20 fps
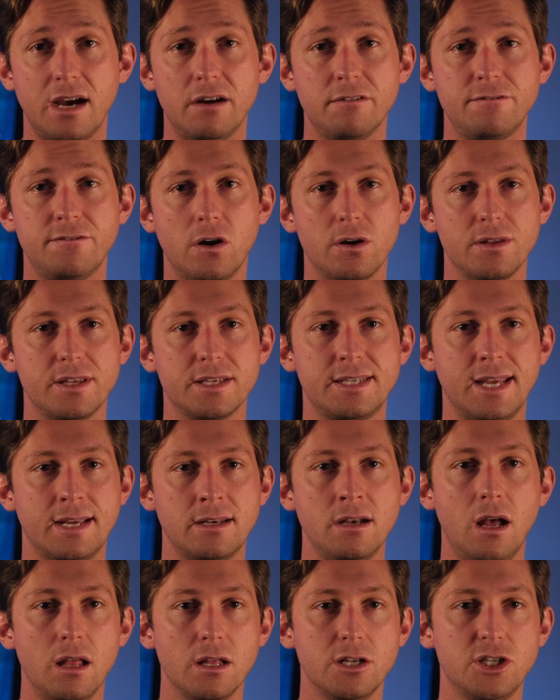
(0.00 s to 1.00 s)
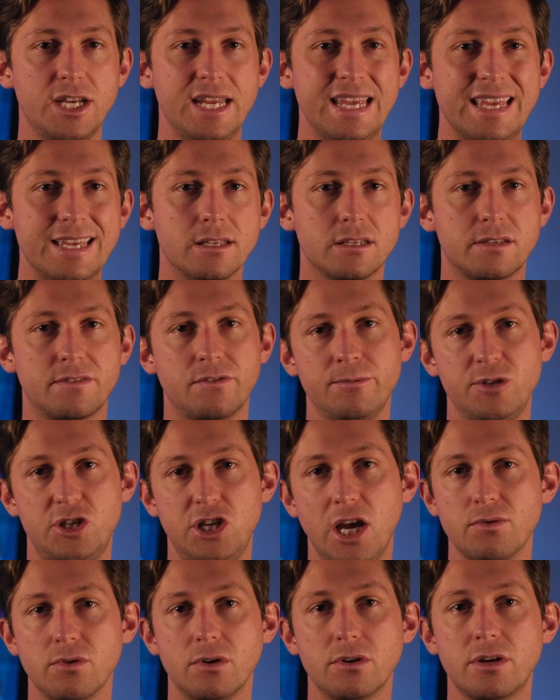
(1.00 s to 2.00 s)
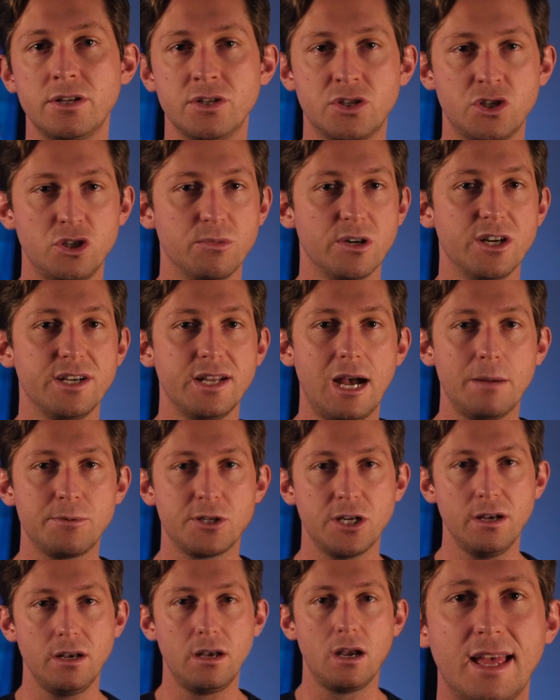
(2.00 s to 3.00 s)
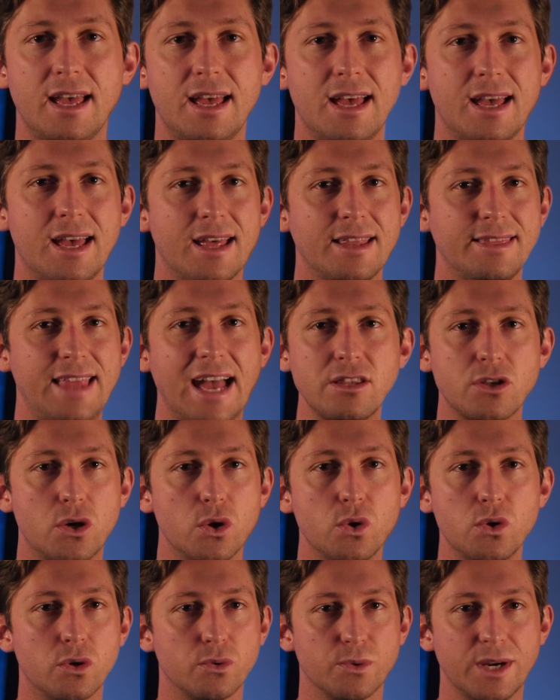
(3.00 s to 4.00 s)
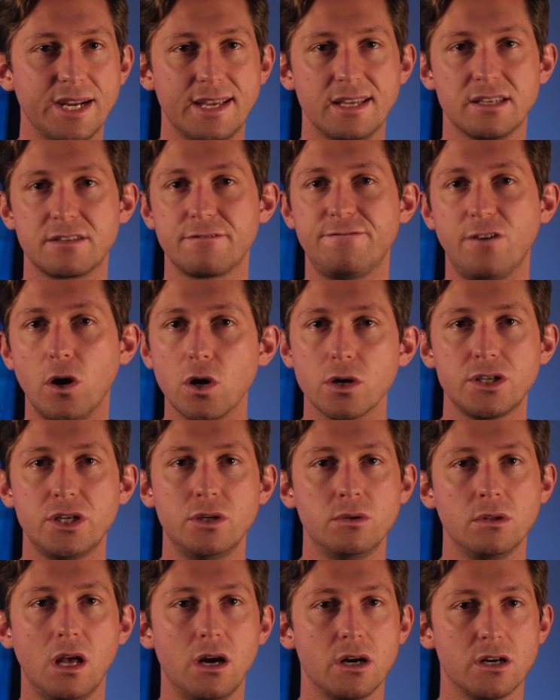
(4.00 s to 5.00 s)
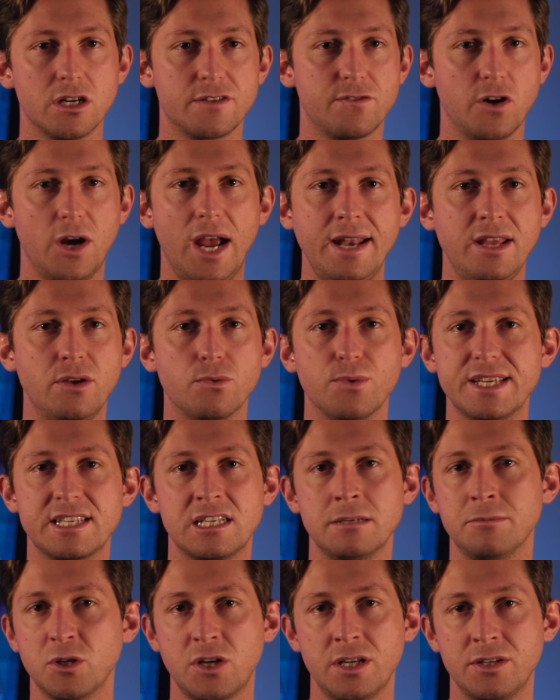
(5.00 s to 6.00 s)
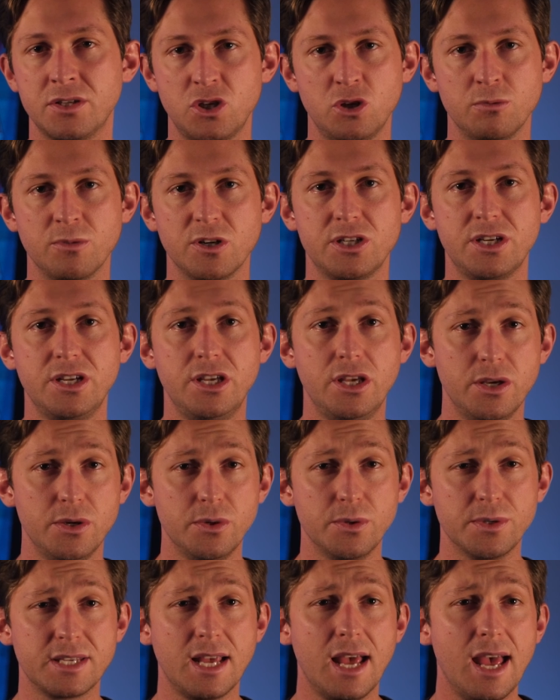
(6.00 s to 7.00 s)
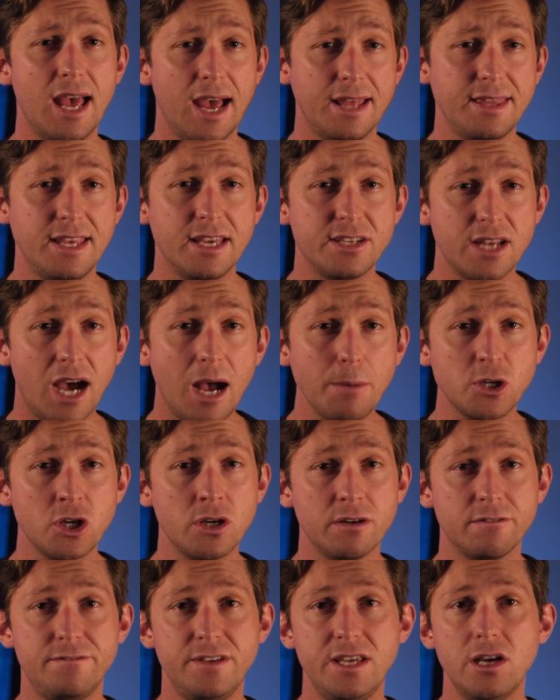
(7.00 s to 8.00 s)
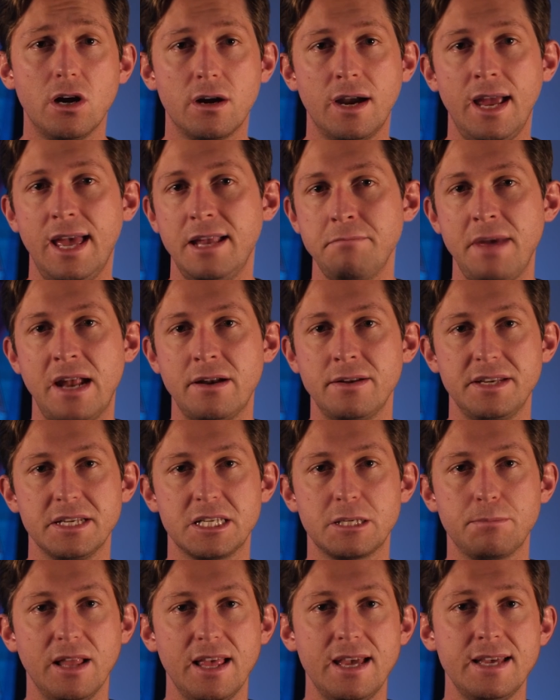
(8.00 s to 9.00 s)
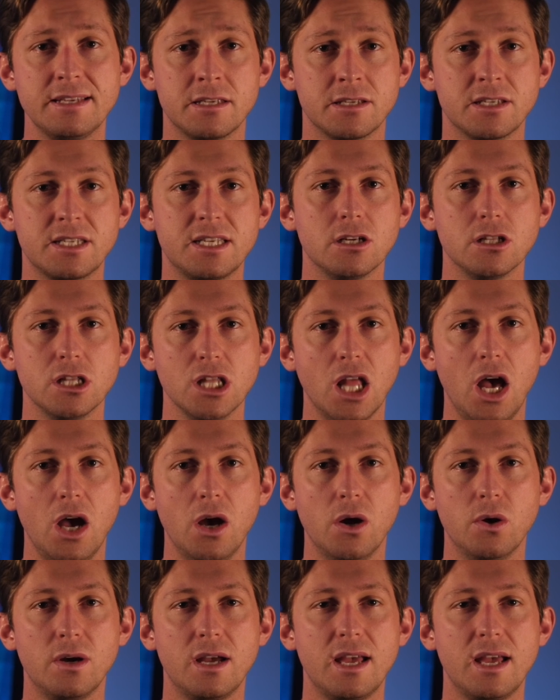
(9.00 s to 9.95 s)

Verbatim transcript: far this technology is from general consumer adoption. That Google rig is far too large for any reasonable consumer to use, and the adoption of VR head-mounted displays is still low.